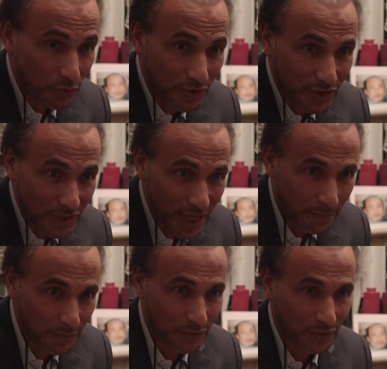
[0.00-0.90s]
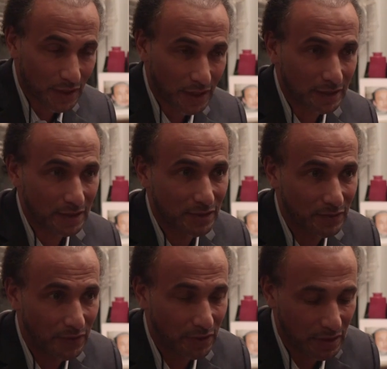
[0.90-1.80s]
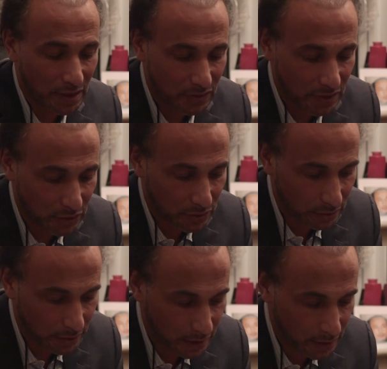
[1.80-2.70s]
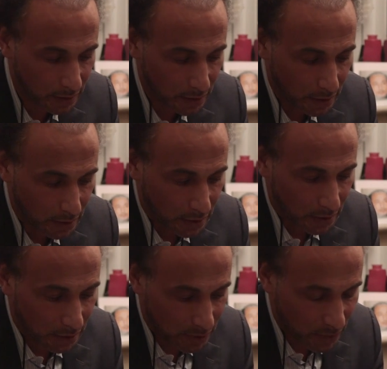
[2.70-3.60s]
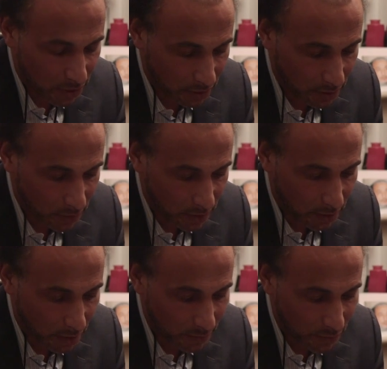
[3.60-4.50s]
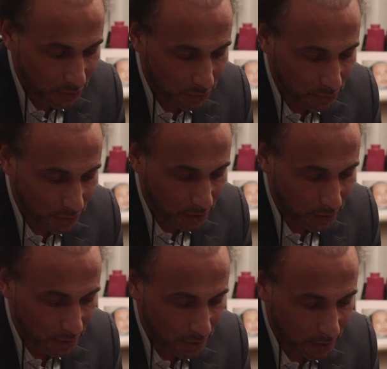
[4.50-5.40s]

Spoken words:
steps, and it's very essential here. And especially when it comes to